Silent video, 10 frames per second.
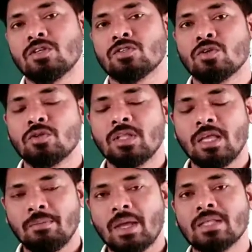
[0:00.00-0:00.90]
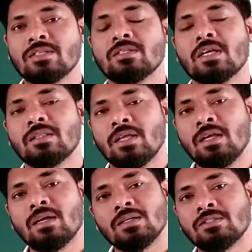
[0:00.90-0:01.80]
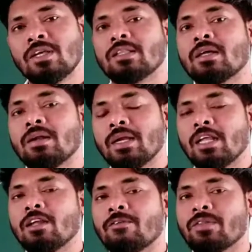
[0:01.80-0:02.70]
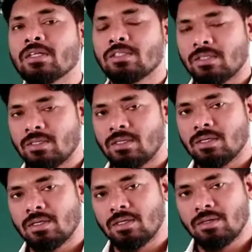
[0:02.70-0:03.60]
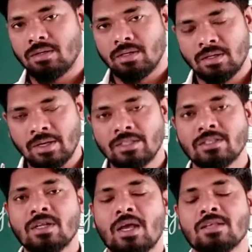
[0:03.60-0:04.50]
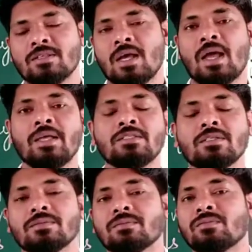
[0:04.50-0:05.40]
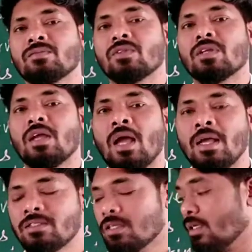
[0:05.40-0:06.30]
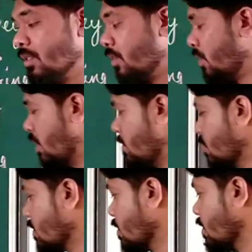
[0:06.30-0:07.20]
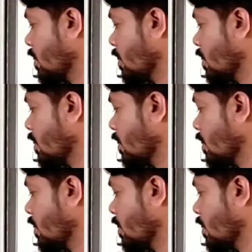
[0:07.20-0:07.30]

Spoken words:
So they imagine and they take the reading of that region as a height, and these